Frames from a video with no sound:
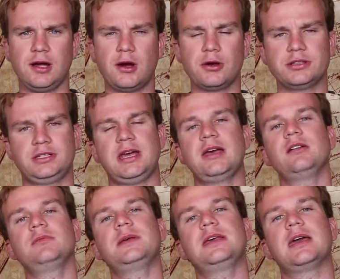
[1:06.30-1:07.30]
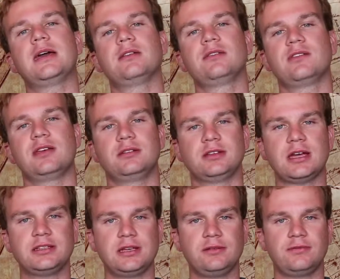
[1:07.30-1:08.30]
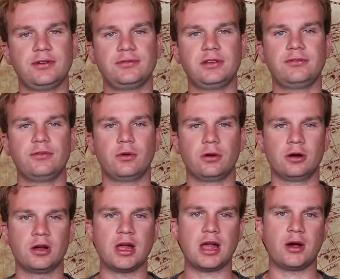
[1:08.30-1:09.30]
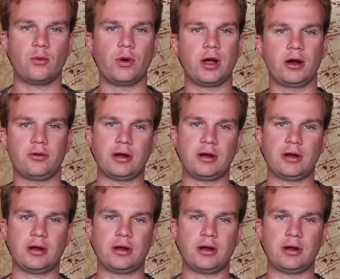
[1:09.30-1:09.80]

Our tale begins in 1954, where